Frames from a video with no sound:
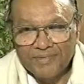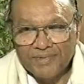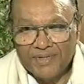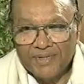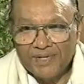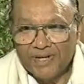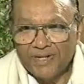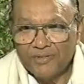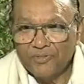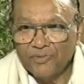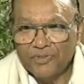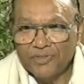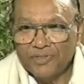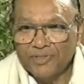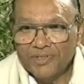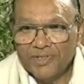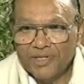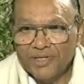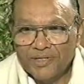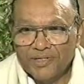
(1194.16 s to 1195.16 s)
Well, I don't
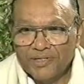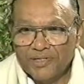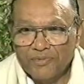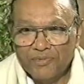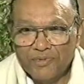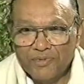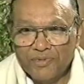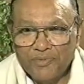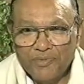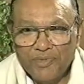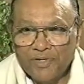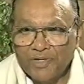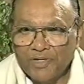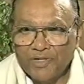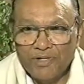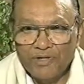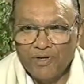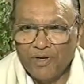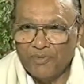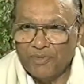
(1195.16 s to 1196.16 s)
think I can able to make
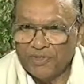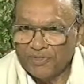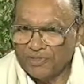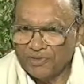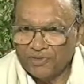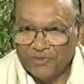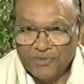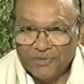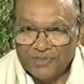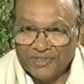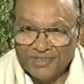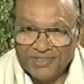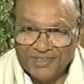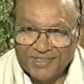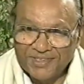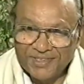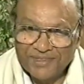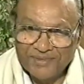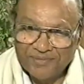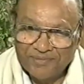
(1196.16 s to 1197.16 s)
any comments on those
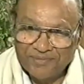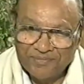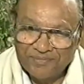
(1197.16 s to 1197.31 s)
things.